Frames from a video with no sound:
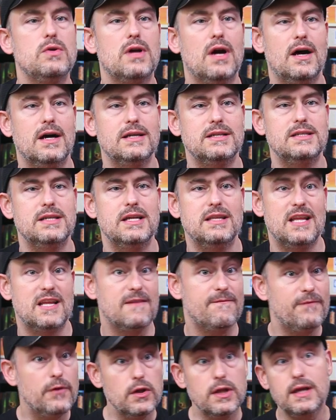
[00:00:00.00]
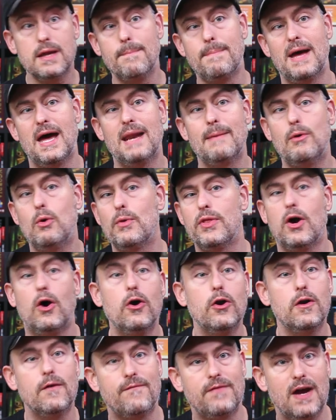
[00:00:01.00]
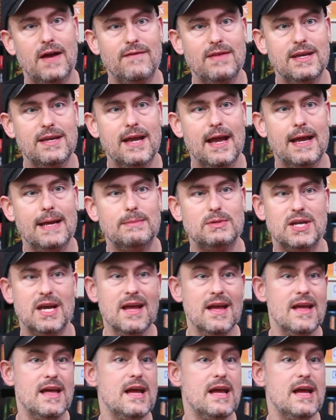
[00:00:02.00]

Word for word: content that's fully compatible with all your 5e games,